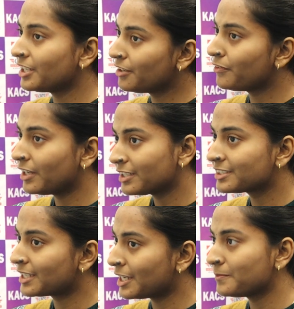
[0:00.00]
there were
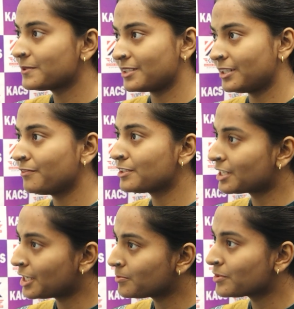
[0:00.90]

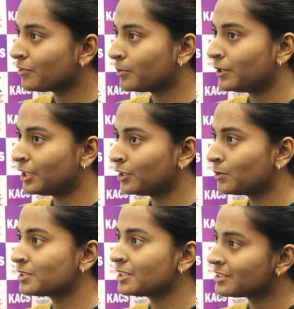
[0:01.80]
schemes for
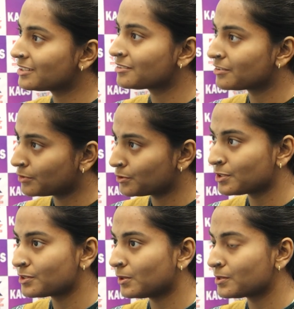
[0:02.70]
potato seed
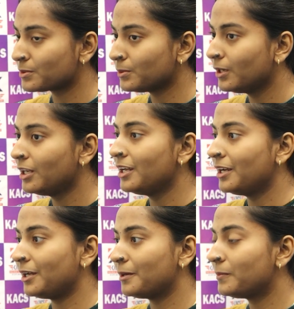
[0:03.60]
distributions also,
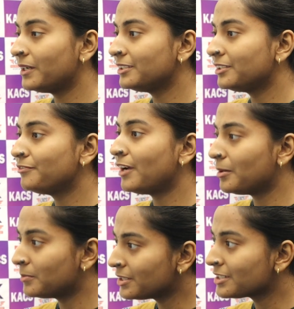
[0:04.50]
but the
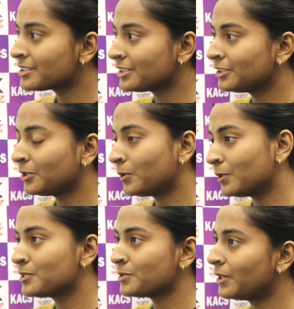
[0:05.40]
farmers
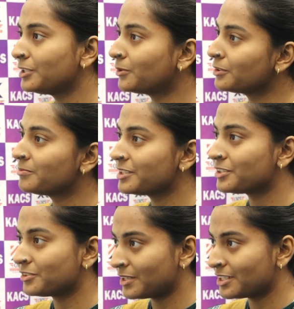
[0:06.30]
also are not much
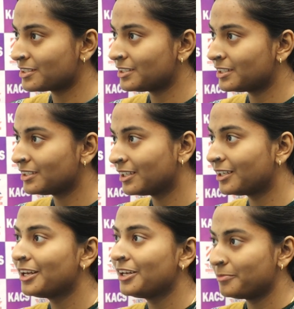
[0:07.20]
interested
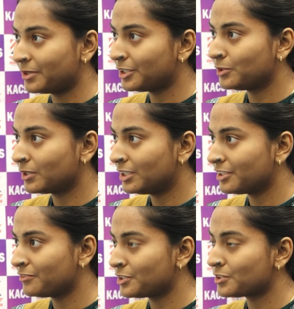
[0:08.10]
in potato
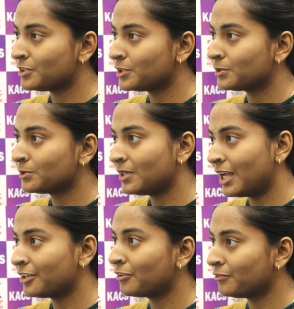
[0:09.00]
cultivation due to
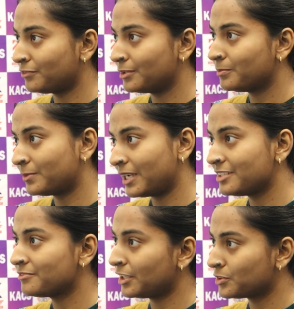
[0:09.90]
lack of
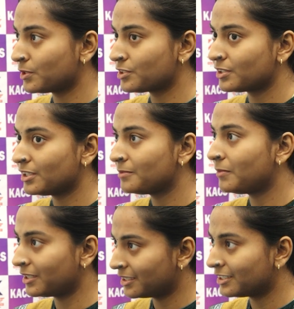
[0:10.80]
price fluctuation and
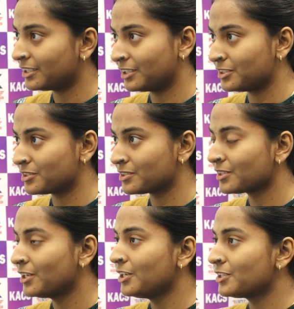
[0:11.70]
market linkages.
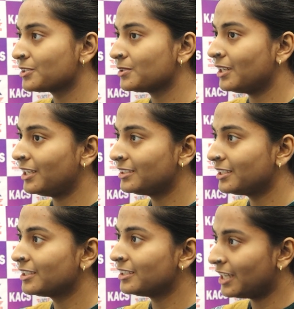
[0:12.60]
So I
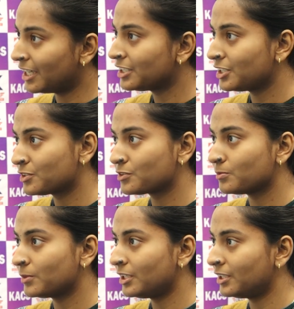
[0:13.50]
think that needs to
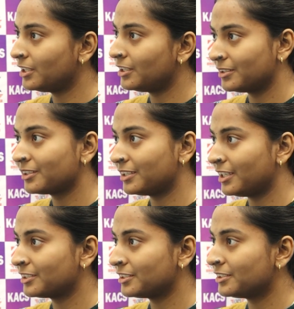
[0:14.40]
be
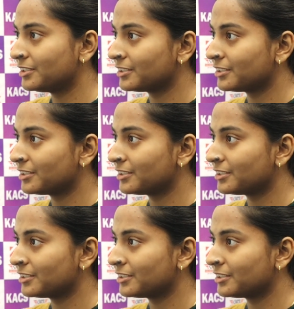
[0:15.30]
corrected.